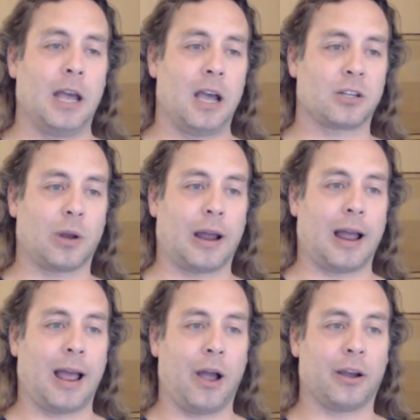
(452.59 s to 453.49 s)
Uh, so our,
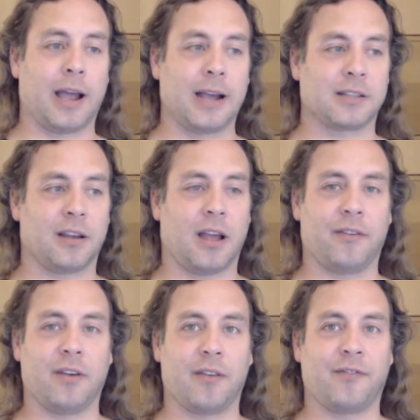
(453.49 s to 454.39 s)
our guys are,
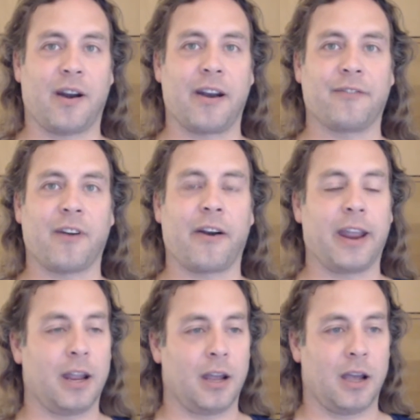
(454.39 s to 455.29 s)
are, are very,
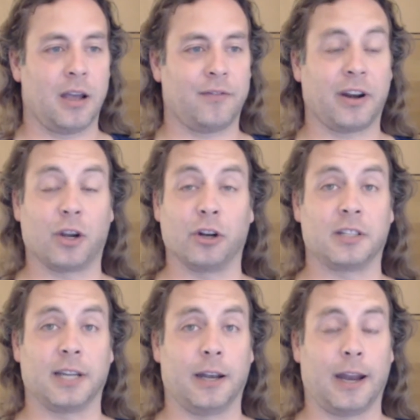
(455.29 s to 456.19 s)
very, uh, very good
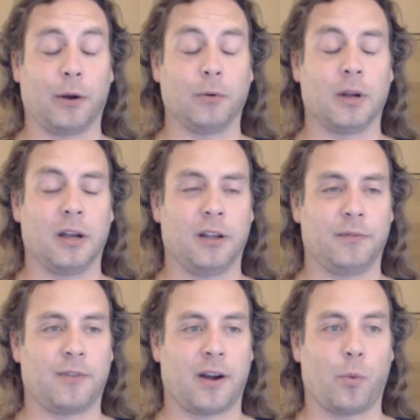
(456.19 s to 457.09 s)
at it now. Uh,
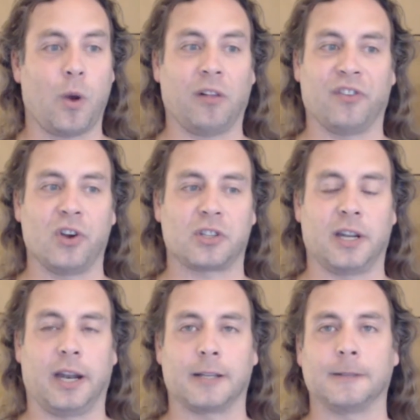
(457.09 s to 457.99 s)
very well versed
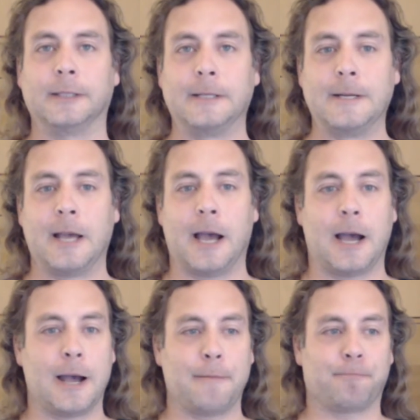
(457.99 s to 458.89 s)
in it.
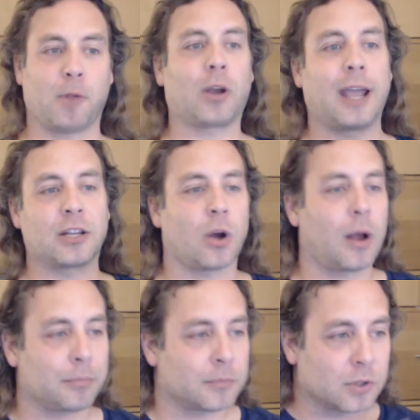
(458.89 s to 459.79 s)
Um, okay,
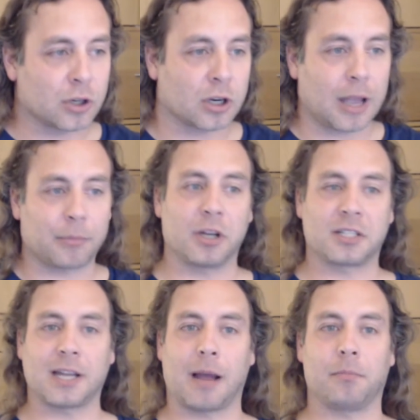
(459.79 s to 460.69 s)
so I'm I'm going to
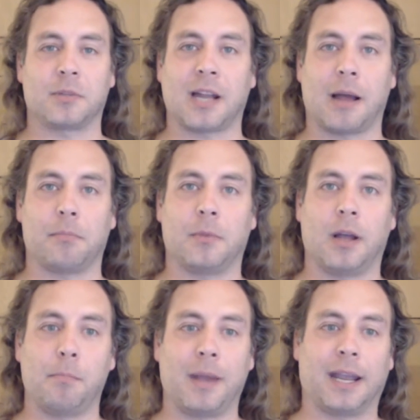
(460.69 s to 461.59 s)
start start
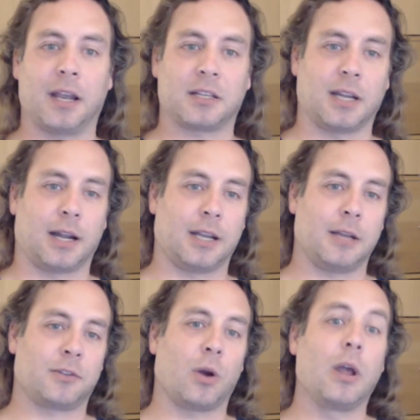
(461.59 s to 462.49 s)
uh, making a start
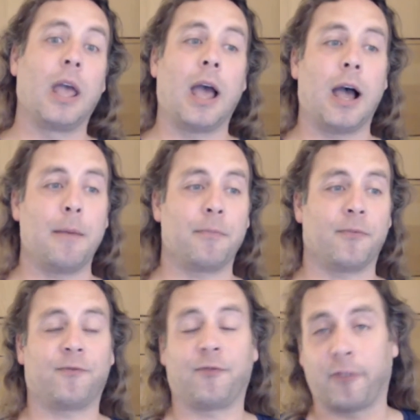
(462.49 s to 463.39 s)
here. So, um,
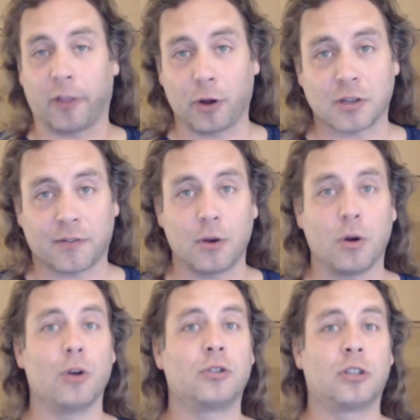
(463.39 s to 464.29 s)
for those of
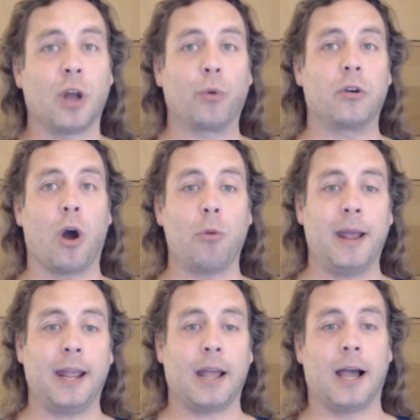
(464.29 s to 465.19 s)
you who don't know
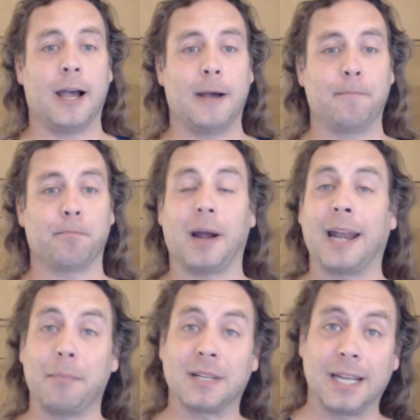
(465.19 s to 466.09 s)
me, um, my
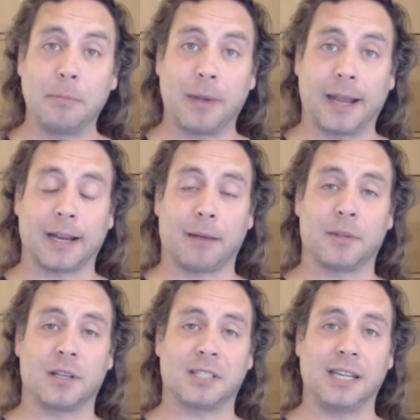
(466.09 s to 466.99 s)
name is Lee Baker. I'm
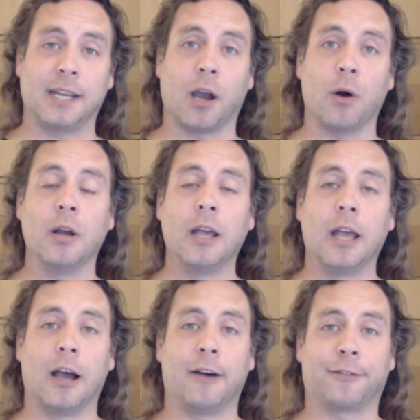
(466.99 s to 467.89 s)
the CEO
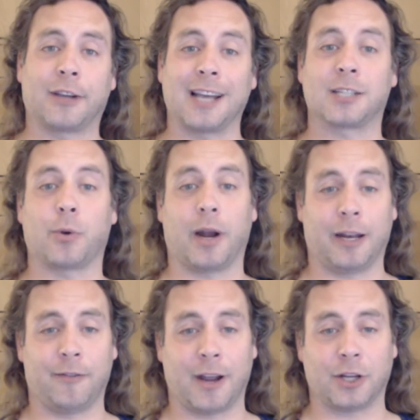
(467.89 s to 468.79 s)
of Chi Squared
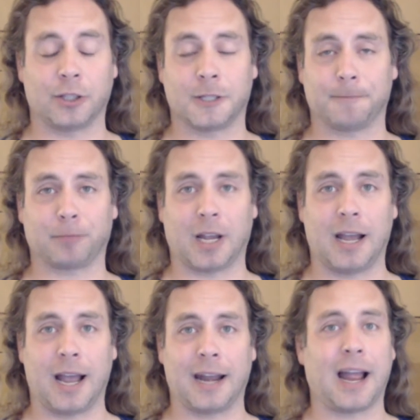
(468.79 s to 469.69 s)
Innovations,
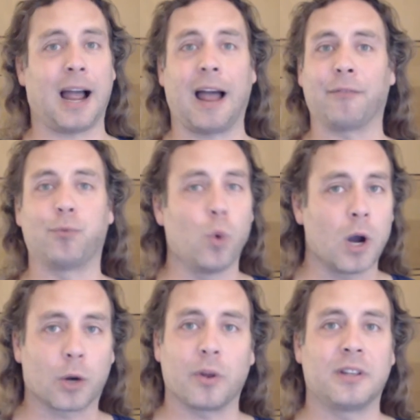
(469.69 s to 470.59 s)
uh, and I've
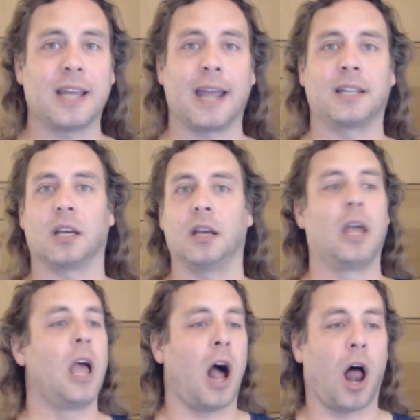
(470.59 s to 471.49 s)
worked with data
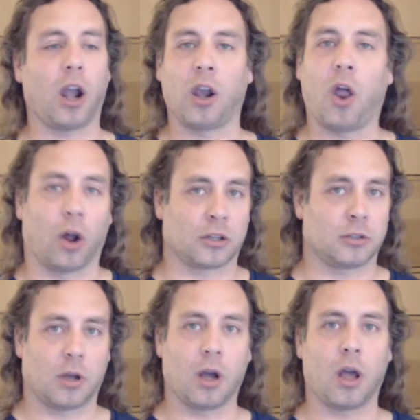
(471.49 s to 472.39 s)
a
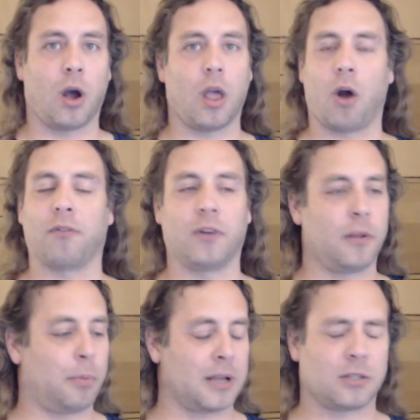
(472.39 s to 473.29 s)
lot uh, uh, over
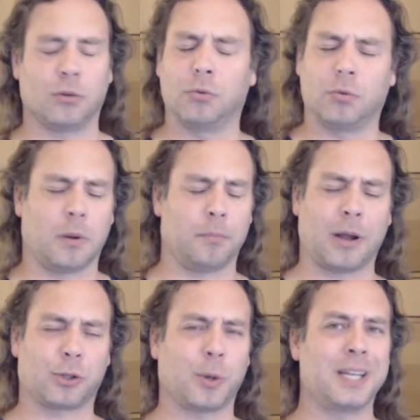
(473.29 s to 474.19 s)
the past ooh,
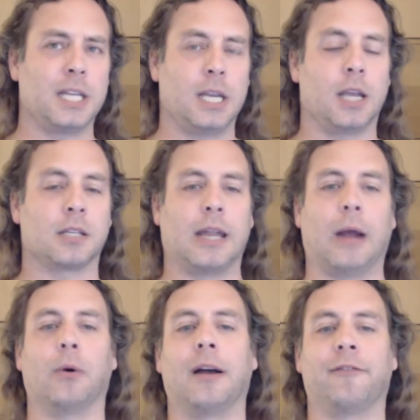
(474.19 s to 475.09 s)
about 20 years
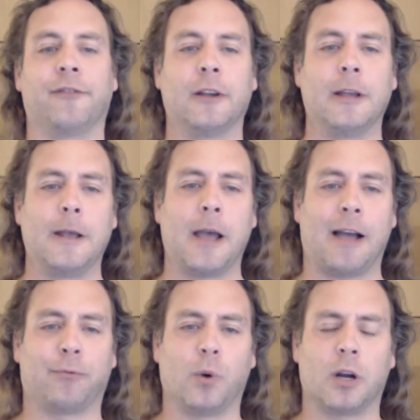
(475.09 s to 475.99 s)
now. I've
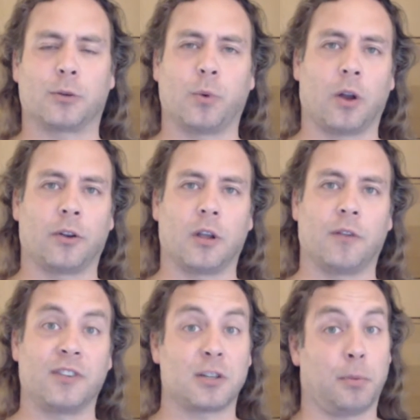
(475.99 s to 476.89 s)
I've worked on the
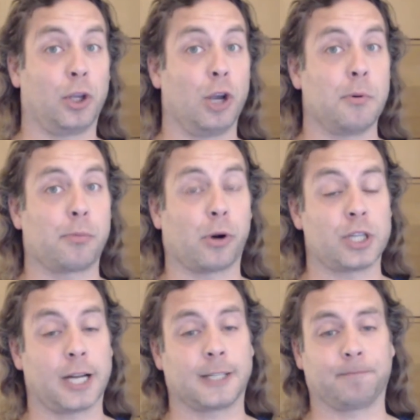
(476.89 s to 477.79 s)
Visible Human
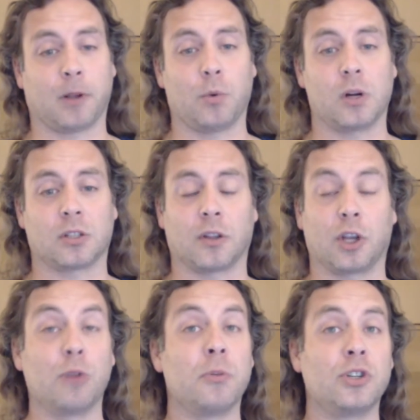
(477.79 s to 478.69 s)
Project. I worked on
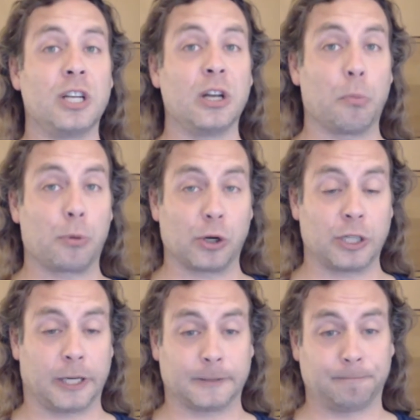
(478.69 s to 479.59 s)
the Human Genome
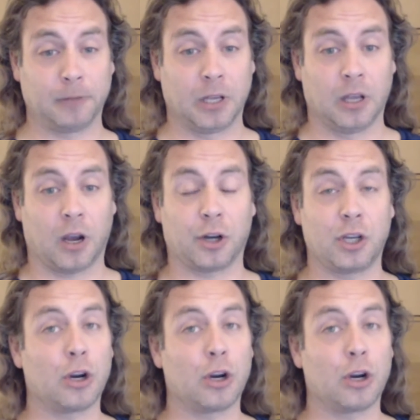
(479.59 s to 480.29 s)
Project, on a